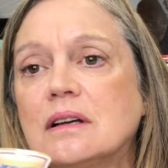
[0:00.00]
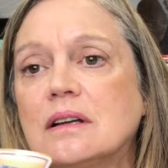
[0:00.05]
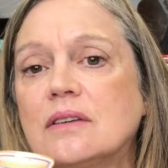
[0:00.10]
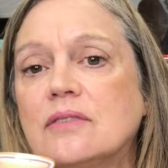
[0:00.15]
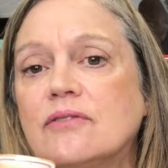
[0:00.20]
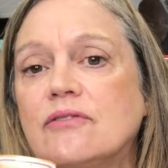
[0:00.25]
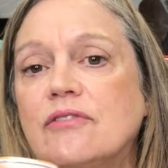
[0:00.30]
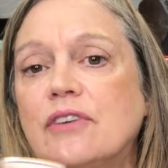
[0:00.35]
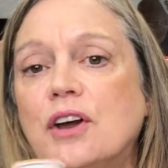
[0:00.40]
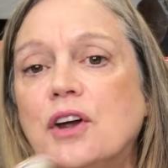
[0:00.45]

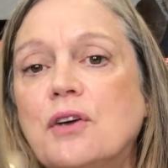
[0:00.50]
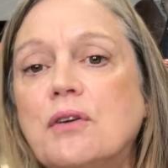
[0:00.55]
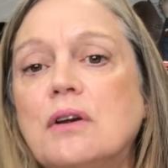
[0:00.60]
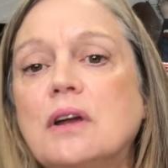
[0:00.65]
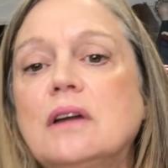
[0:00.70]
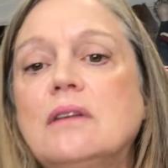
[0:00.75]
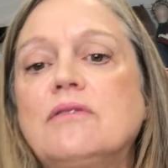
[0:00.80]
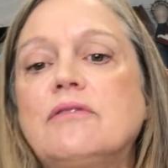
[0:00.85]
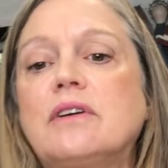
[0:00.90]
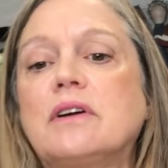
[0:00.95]

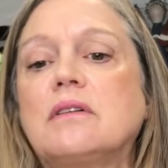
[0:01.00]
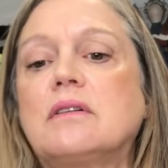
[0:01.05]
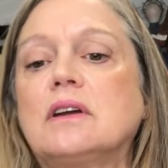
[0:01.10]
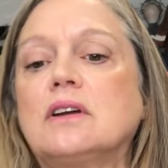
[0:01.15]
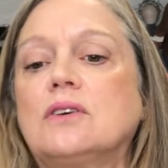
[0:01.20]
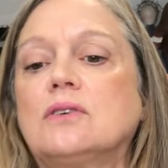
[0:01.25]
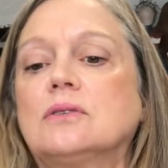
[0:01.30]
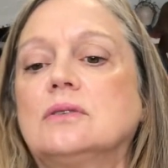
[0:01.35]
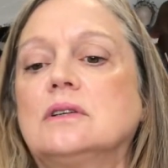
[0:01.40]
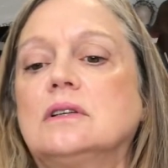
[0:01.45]
Very, very
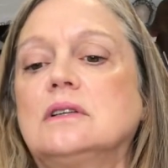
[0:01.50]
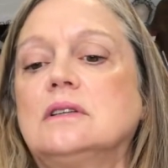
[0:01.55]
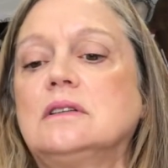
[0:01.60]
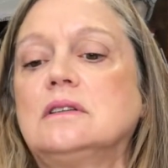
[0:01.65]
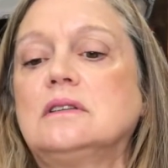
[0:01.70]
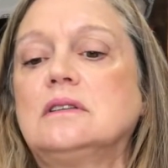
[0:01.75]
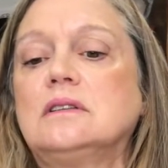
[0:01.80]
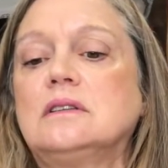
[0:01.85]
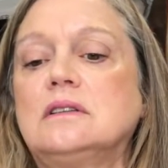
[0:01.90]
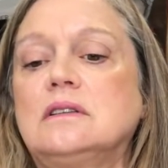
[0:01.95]
cool.
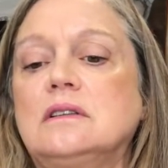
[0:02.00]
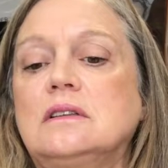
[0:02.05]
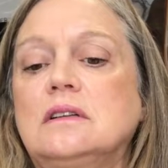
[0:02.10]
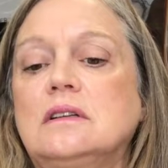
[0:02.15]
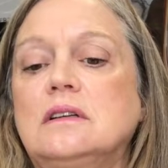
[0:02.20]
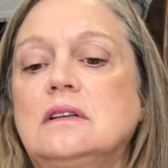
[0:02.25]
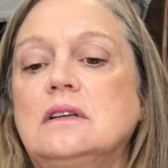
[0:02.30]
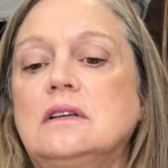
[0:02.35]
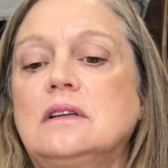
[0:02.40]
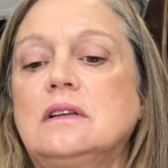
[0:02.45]

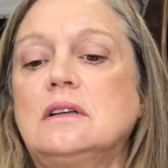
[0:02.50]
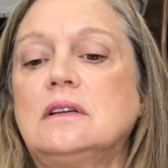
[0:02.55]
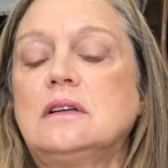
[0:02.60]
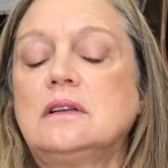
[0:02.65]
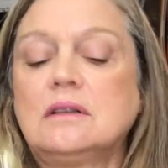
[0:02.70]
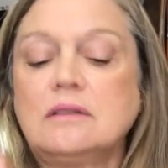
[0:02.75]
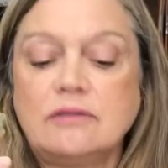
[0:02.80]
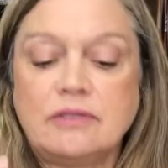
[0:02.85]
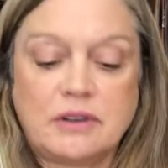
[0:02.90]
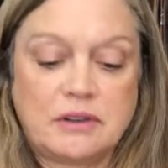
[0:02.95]

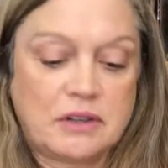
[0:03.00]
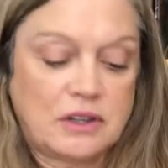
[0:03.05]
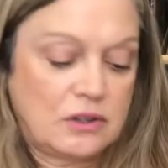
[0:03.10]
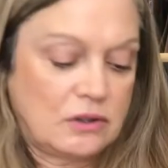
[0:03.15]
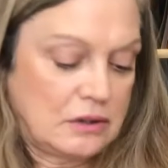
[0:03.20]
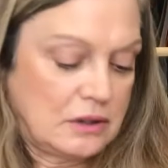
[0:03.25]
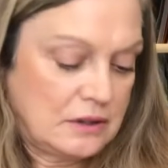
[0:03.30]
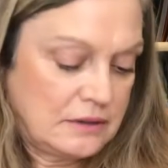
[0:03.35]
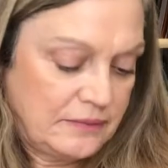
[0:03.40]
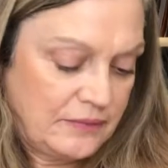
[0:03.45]
Very
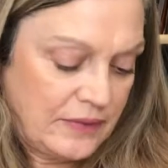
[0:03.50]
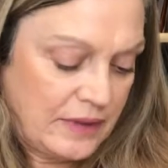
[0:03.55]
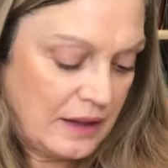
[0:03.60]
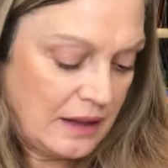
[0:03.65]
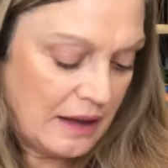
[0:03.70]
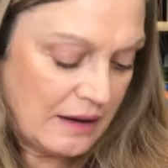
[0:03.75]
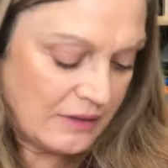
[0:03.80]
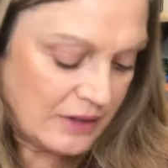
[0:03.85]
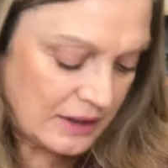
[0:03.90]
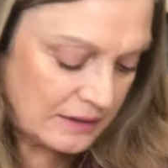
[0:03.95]
cool.
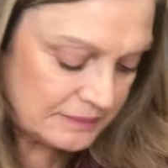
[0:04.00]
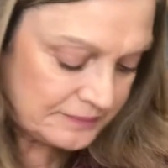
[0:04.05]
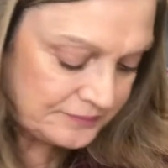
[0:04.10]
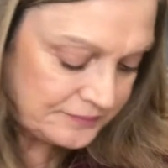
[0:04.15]
Love it.